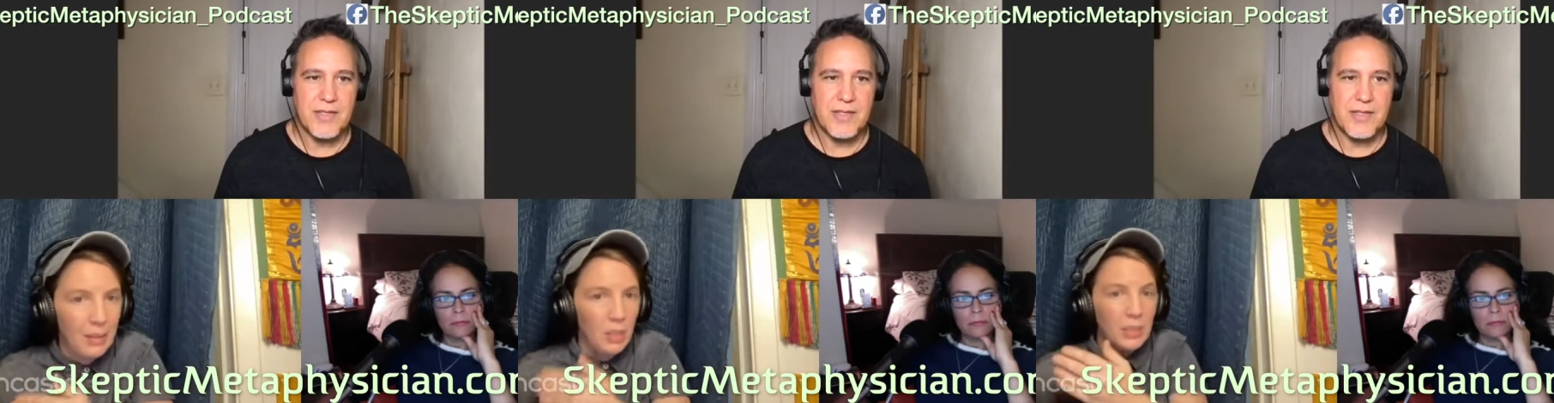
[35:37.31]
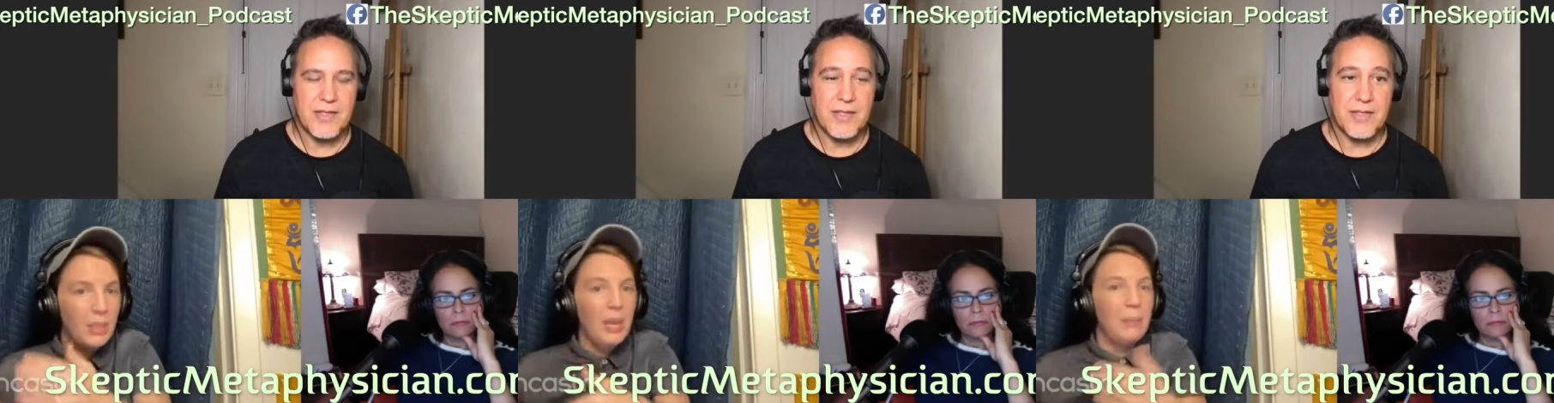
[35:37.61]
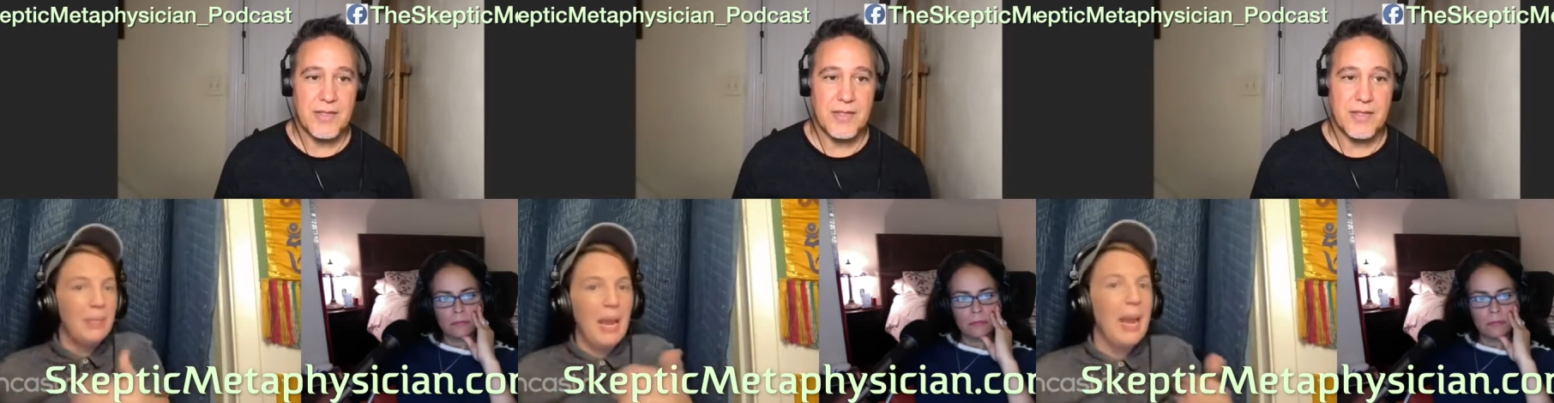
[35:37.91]
Speaker 1: They just
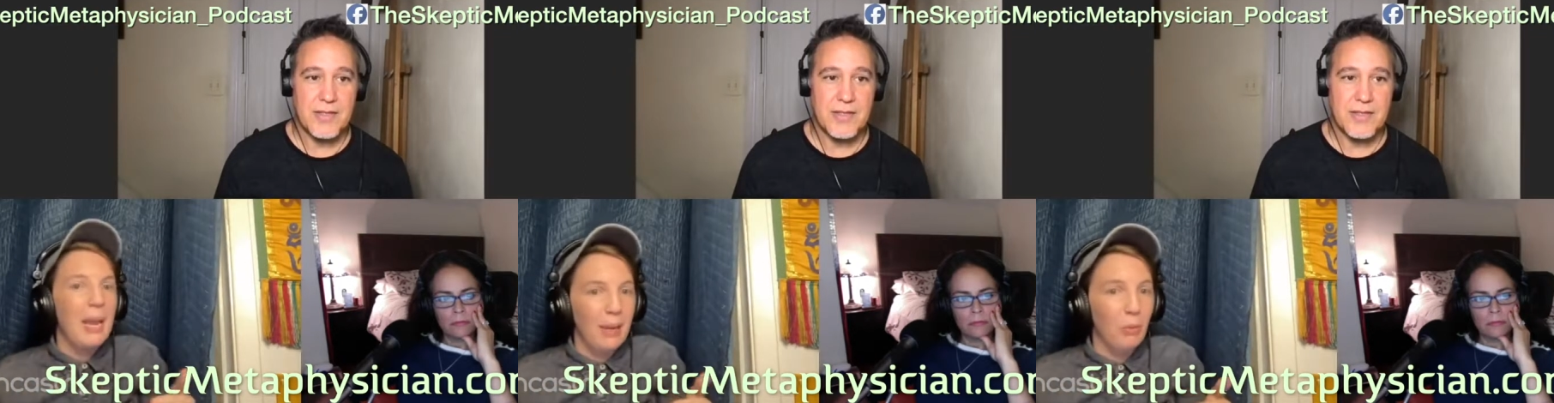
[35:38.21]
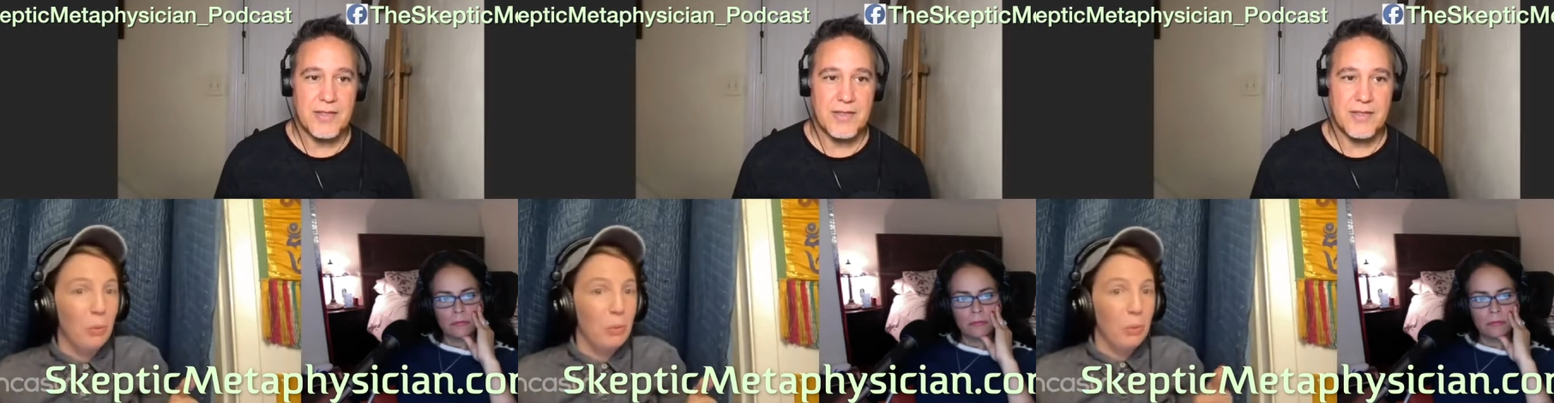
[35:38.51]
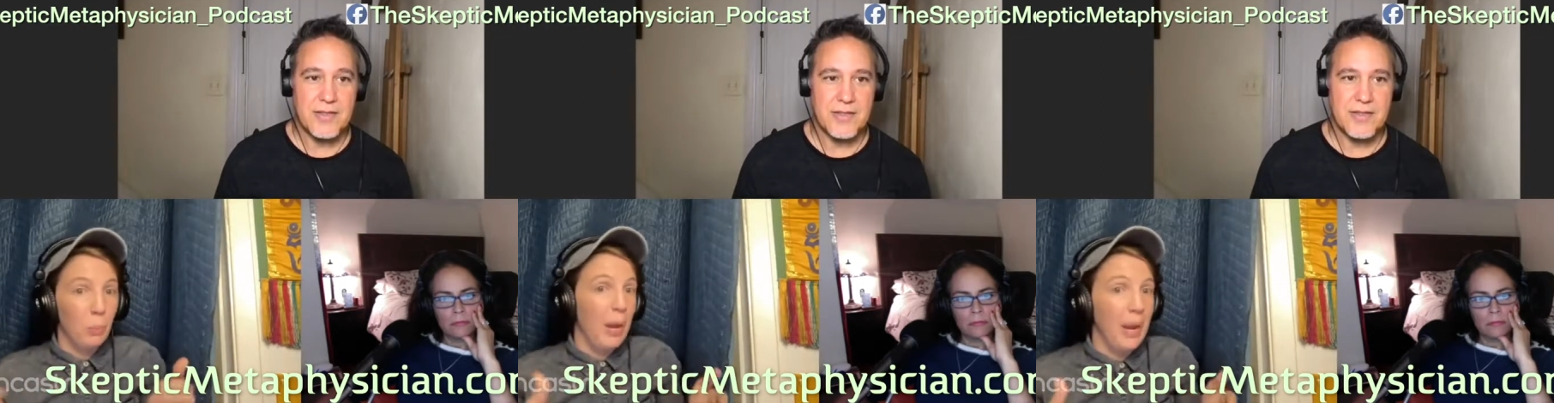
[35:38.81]
keep staying
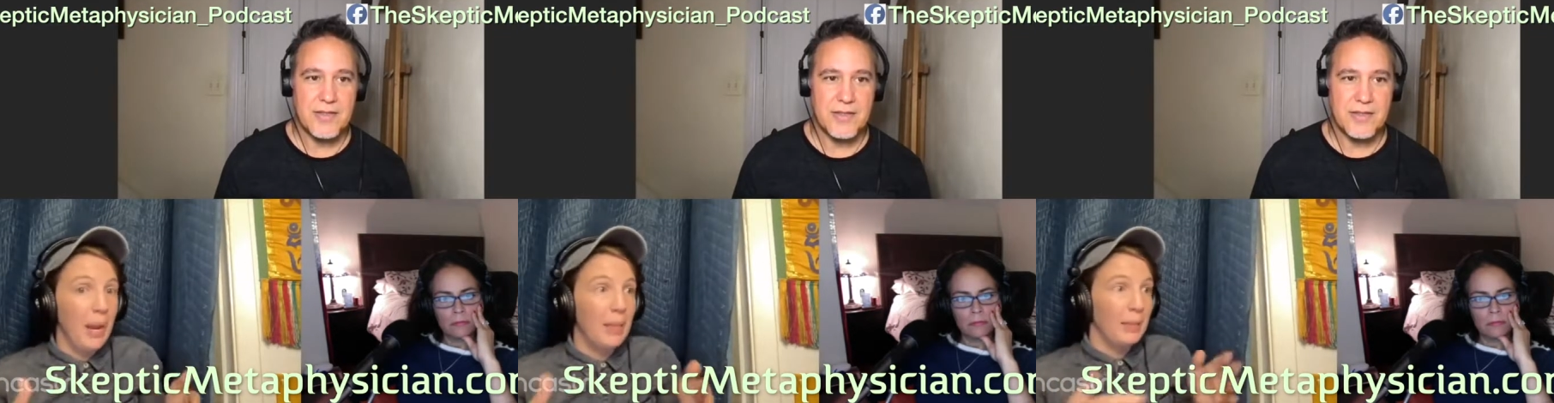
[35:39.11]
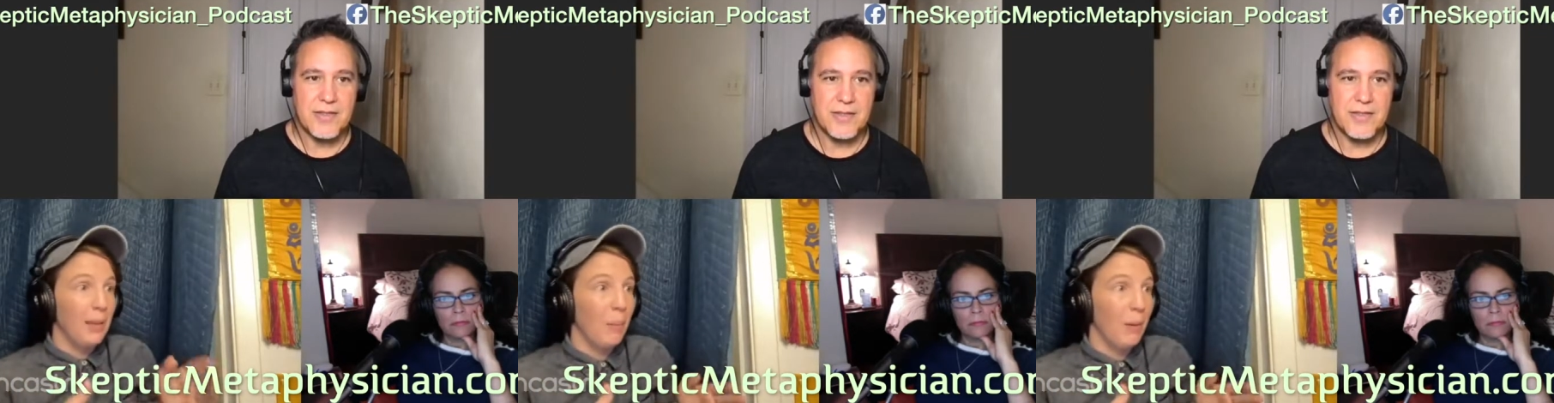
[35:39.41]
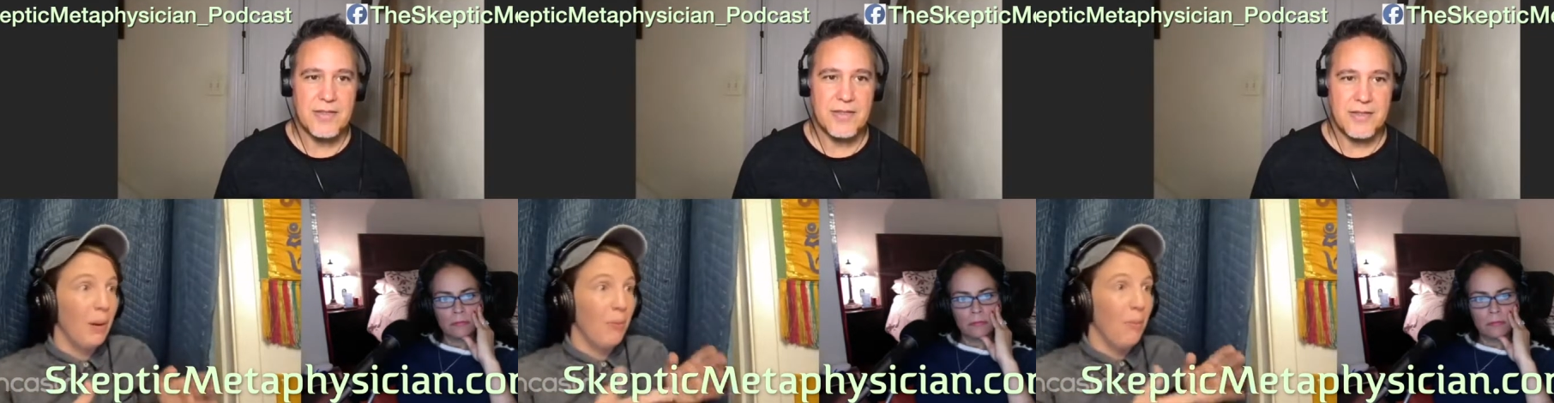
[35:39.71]
through spring and
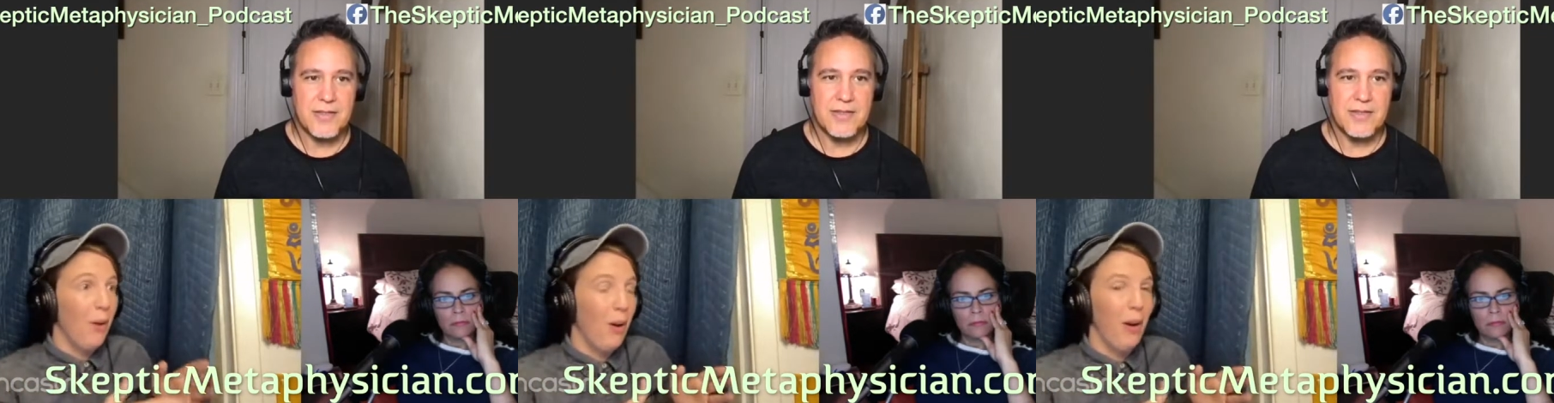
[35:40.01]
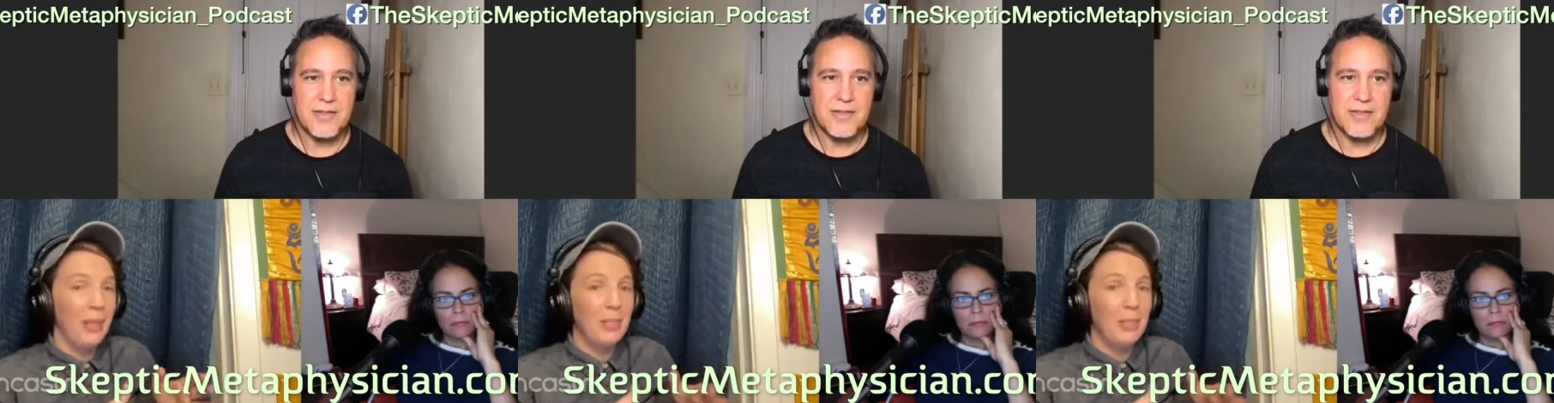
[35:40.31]
summer and fall,